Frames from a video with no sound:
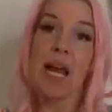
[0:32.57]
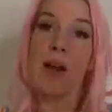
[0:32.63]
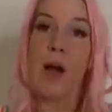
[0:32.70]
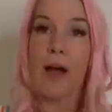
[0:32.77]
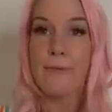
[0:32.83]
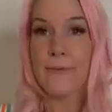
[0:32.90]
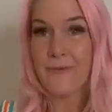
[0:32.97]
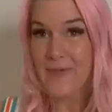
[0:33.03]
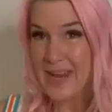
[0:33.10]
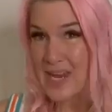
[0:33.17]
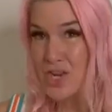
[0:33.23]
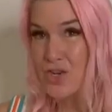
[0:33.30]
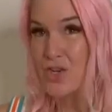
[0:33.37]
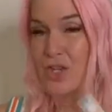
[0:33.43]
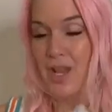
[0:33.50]
And I
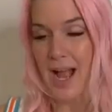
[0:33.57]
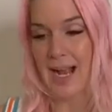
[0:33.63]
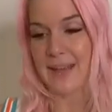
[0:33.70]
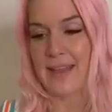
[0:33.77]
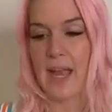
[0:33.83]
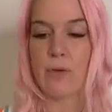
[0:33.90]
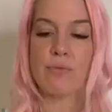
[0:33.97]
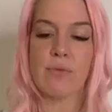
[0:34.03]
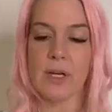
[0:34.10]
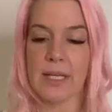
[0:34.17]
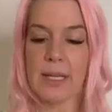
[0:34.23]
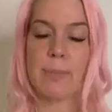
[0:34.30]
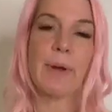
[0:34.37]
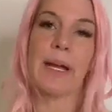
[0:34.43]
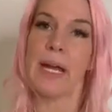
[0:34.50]
feel like they're really
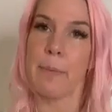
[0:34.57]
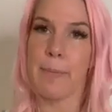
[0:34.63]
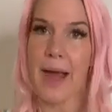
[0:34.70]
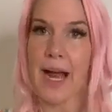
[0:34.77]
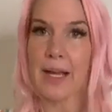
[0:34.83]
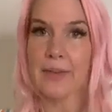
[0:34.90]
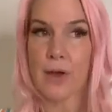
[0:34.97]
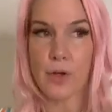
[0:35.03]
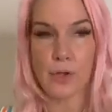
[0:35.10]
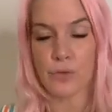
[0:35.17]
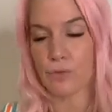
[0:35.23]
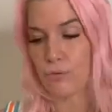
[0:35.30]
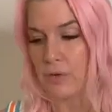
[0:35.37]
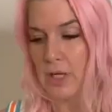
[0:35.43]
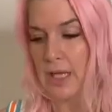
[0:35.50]
bringing back
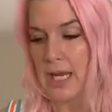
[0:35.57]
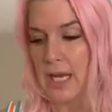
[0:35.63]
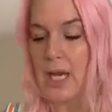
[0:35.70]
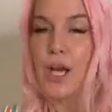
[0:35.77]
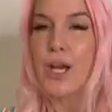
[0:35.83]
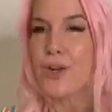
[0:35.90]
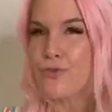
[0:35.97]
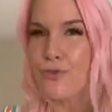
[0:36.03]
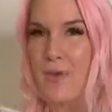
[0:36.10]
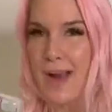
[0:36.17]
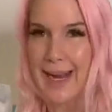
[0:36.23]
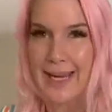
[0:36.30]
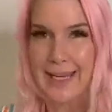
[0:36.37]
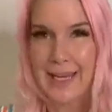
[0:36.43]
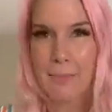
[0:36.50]
those really
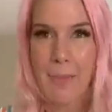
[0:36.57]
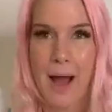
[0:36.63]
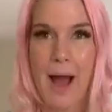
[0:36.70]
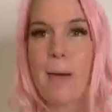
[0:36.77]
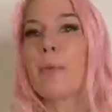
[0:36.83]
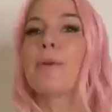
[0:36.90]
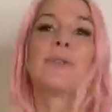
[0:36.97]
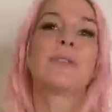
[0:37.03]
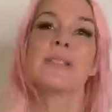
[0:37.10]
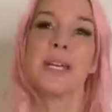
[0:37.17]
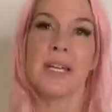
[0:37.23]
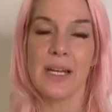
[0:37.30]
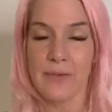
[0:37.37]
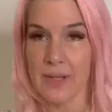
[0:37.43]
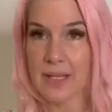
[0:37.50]
grainy marbles
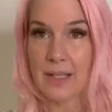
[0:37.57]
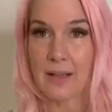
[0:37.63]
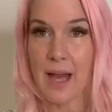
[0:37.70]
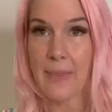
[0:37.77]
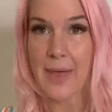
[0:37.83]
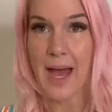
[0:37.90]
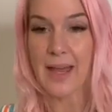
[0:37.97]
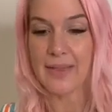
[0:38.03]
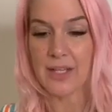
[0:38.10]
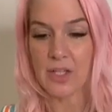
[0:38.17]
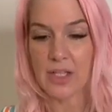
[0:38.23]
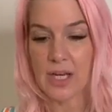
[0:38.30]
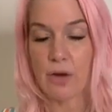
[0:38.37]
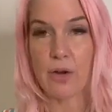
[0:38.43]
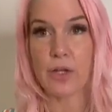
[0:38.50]
and everything like that
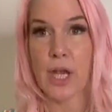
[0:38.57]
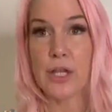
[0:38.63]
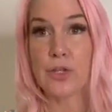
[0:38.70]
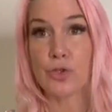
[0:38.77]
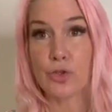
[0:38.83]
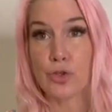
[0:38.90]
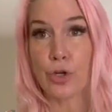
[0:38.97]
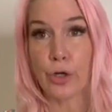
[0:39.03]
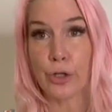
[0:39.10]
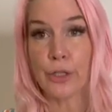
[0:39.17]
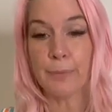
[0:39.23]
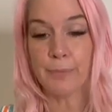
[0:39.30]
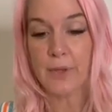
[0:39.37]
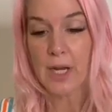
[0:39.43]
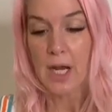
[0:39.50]
this year, and the
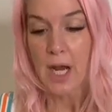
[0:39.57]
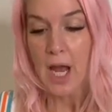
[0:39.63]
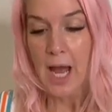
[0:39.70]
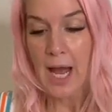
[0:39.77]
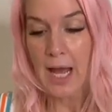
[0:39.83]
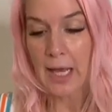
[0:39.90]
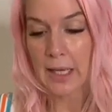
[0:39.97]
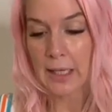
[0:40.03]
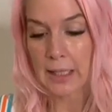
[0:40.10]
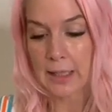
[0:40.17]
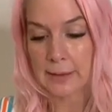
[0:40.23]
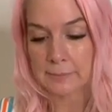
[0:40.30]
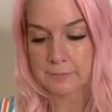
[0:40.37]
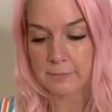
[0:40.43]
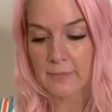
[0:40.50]
stone,
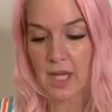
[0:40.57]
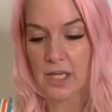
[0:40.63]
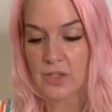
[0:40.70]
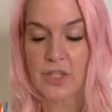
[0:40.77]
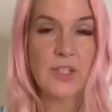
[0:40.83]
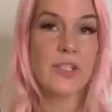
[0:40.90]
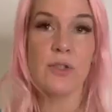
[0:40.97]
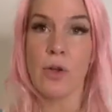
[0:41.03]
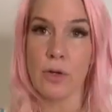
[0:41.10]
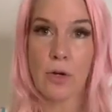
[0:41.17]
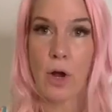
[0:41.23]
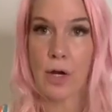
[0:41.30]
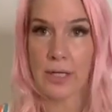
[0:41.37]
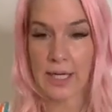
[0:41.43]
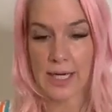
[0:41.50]
just not
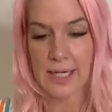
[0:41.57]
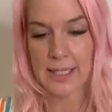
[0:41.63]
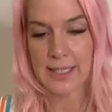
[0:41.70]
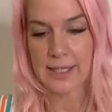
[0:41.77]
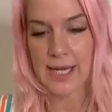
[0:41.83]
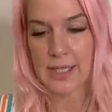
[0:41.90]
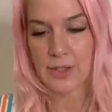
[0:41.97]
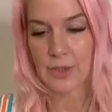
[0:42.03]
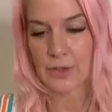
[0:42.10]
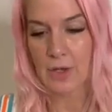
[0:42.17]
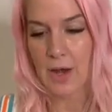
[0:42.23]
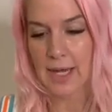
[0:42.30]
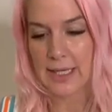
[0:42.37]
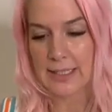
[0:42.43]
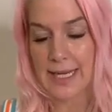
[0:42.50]
only in
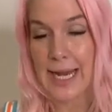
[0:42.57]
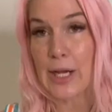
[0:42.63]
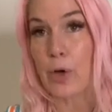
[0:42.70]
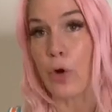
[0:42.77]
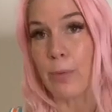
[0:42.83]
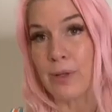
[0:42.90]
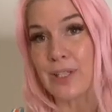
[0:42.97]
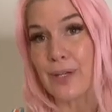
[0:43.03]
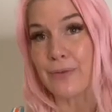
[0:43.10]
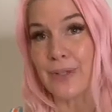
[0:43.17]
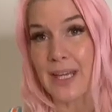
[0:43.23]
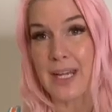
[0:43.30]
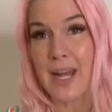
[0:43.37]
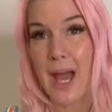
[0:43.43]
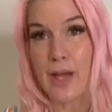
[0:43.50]
design and decor, but
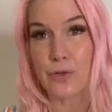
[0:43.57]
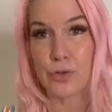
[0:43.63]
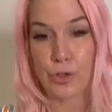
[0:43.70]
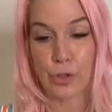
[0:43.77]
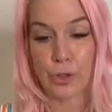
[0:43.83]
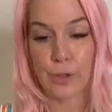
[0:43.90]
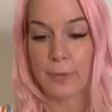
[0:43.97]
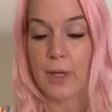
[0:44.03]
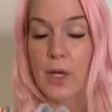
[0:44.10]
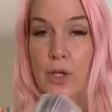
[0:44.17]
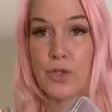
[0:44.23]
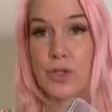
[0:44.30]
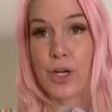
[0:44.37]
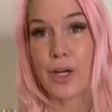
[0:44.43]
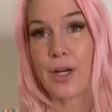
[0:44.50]
definitely in nails too.
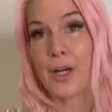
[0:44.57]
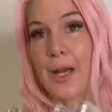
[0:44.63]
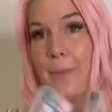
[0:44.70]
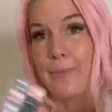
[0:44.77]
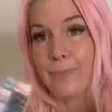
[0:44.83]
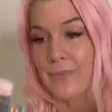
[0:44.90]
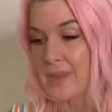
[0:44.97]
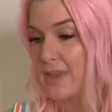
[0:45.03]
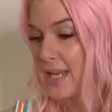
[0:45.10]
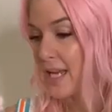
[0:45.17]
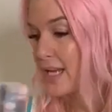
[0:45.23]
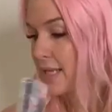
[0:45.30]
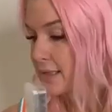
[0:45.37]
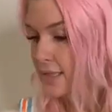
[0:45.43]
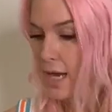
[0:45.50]
So
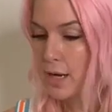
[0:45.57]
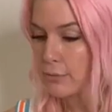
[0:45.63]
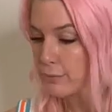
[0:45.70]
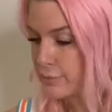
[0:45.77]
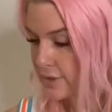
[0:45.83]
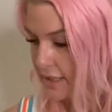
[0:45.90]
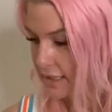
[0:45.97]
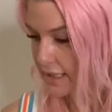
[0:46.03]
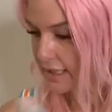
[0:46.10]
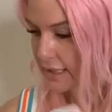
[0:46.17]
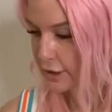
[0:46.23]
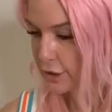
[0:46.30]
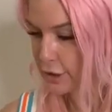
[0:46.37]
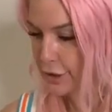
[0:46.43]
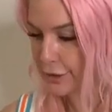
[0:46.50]
these are really
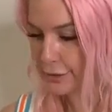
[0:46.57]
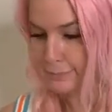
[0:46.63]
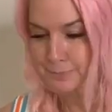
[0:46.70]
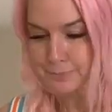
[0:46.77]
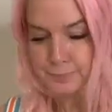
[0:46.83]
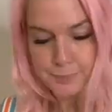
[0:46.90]
cute.